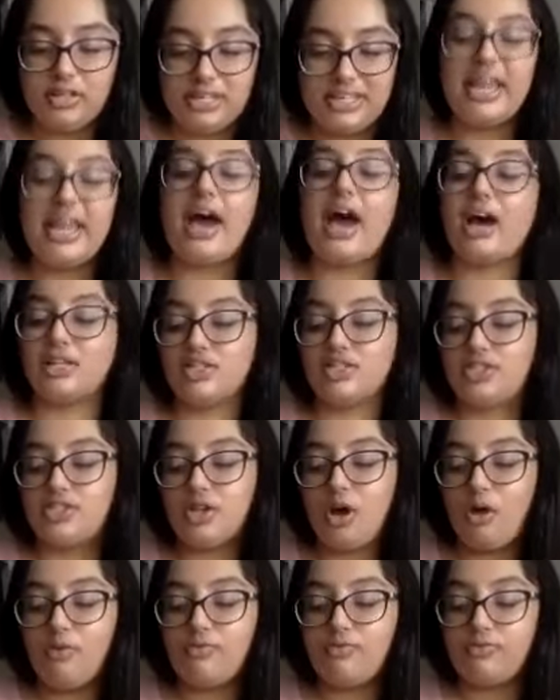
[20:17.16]
Yeah,
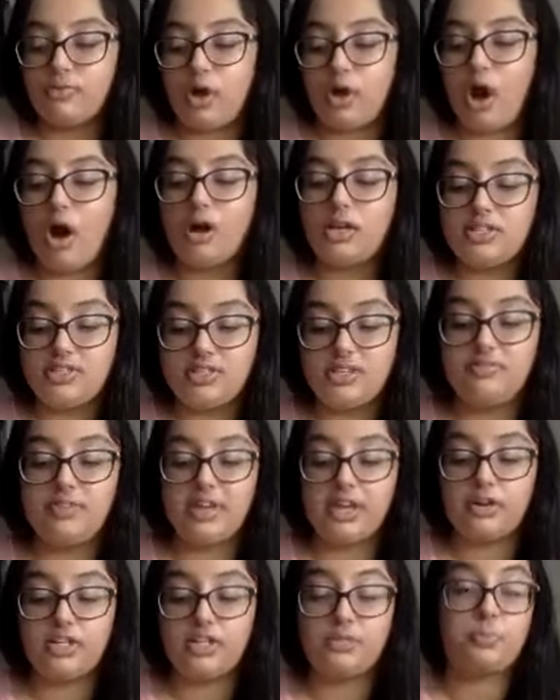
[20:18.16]
salt honestly
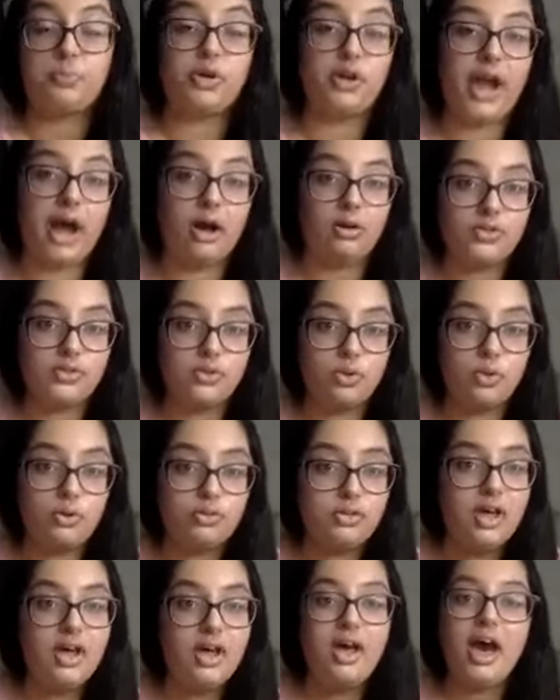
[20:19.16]
varies per
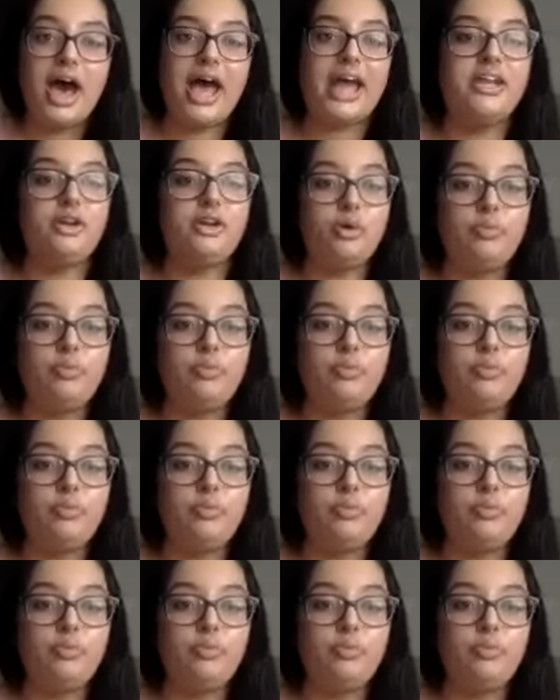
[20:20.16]
household. I know